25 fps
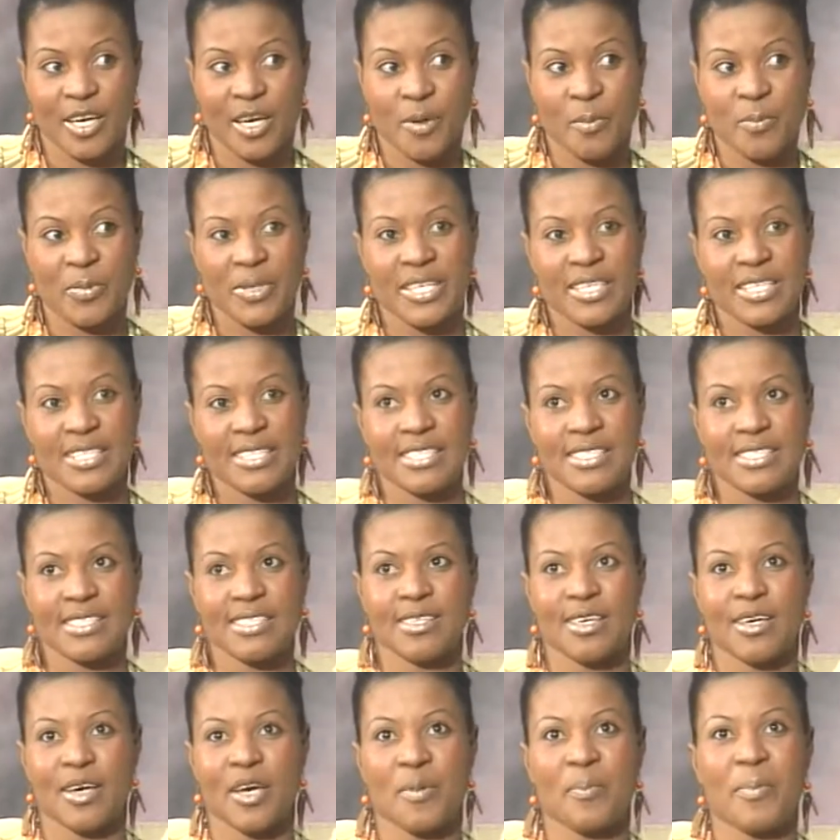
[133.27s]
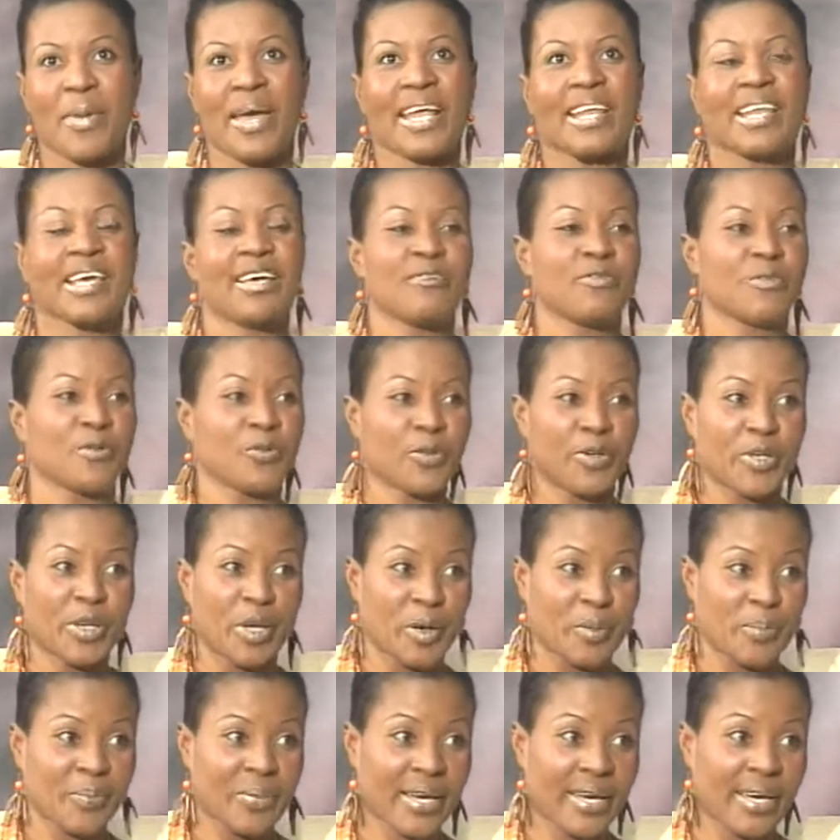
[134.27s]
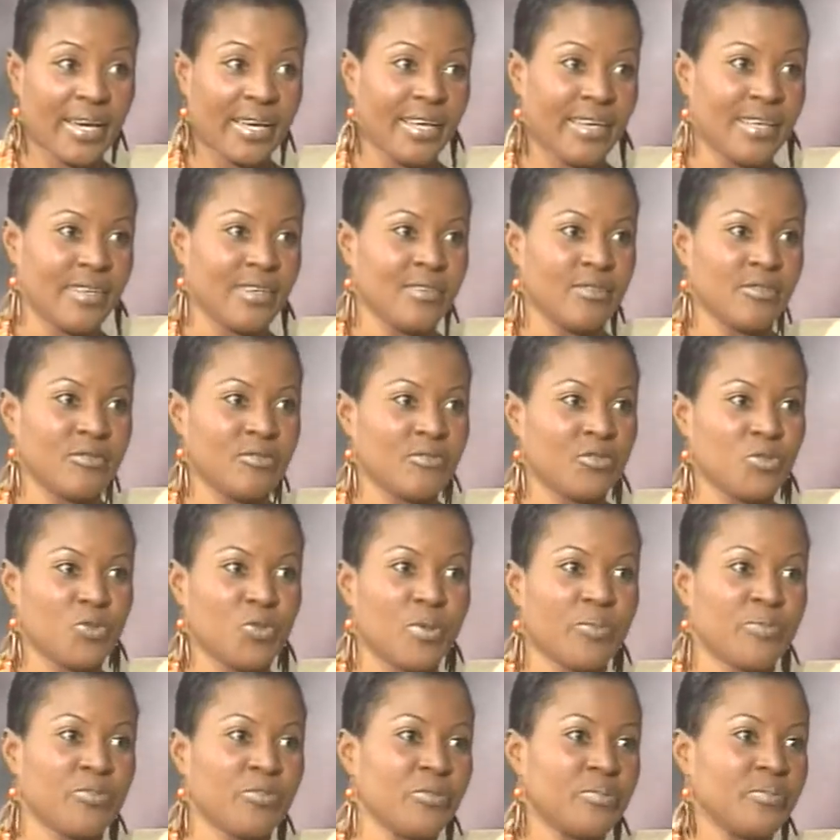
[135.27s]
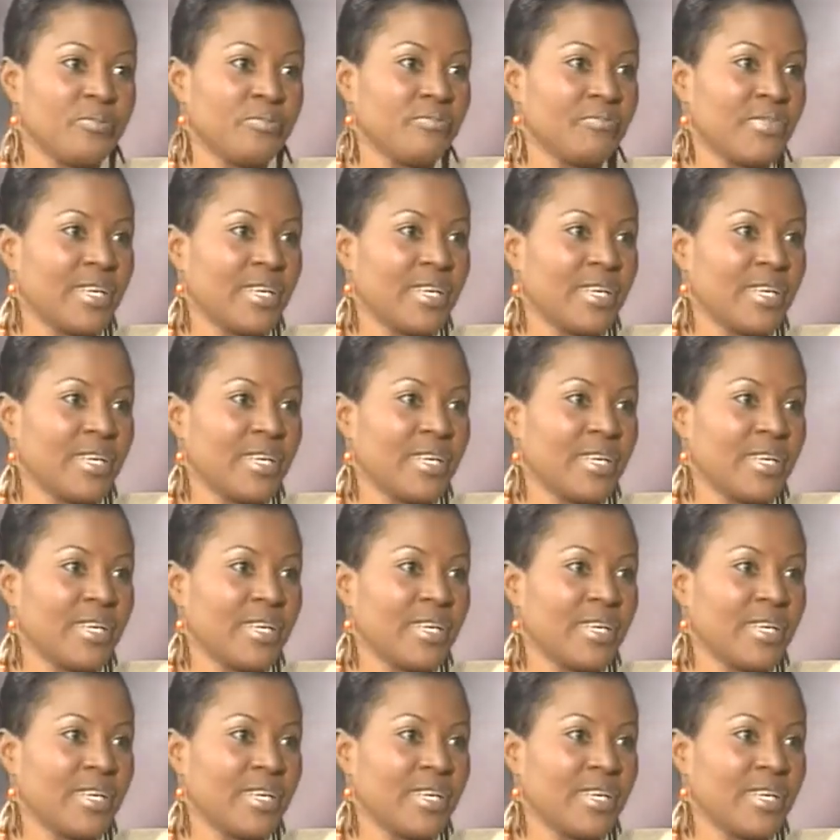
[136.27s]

Because my life growing up, I grew up from,